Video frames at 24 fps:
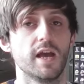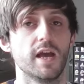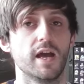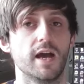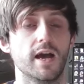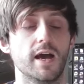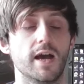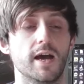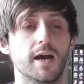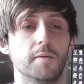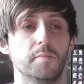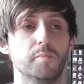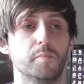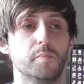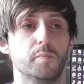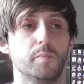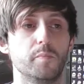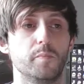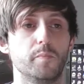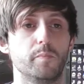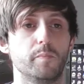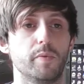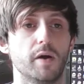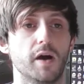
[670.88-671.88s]

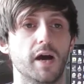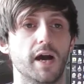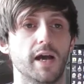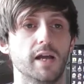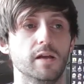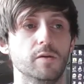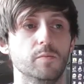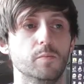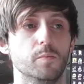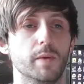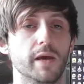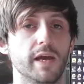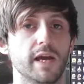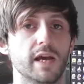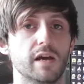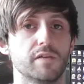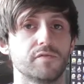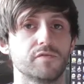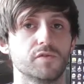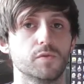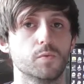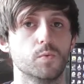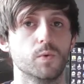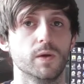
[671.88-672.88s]
But I may
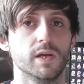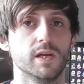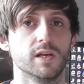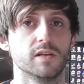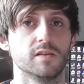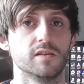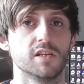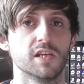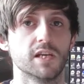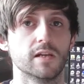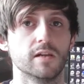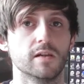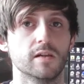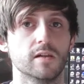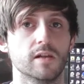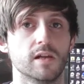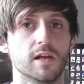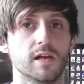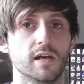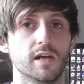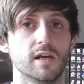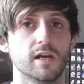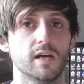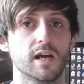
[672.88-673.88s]
have to wait until
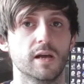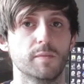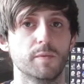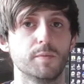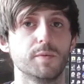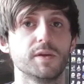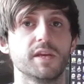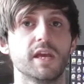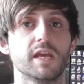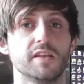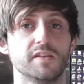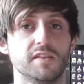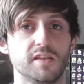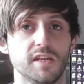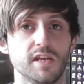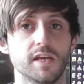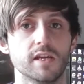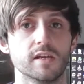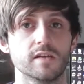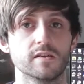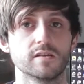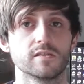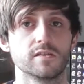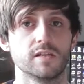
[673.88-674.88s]
I'll maybe get the
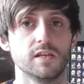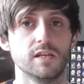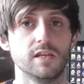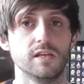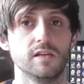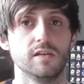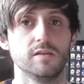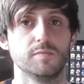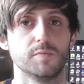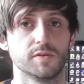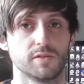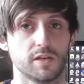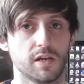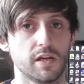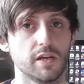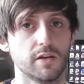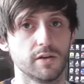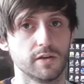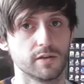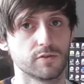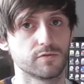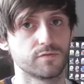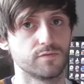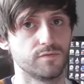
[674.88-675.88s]
DLC, because I hear
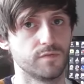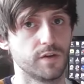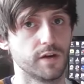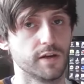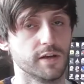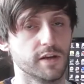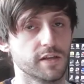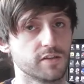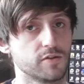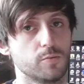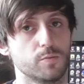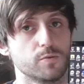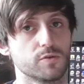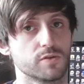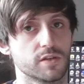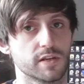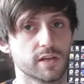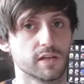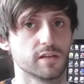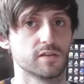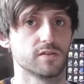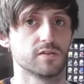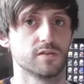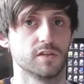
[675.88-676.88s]
it's almost
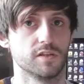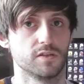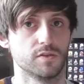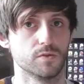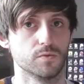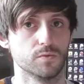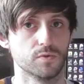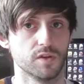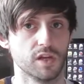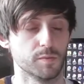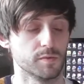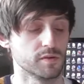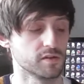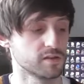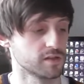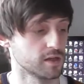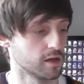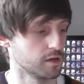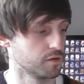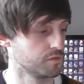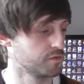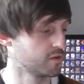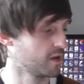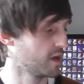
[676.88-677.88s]
like its own game
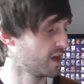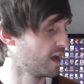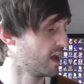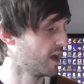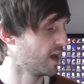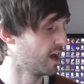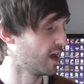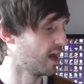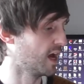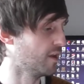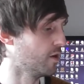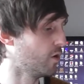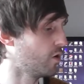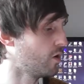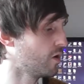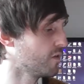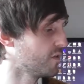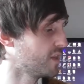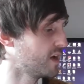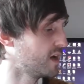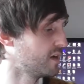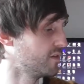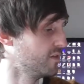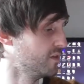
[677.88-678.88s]
itself. And
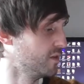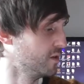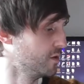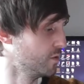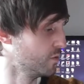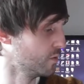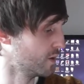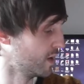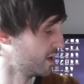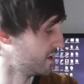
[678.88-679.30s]
on that note,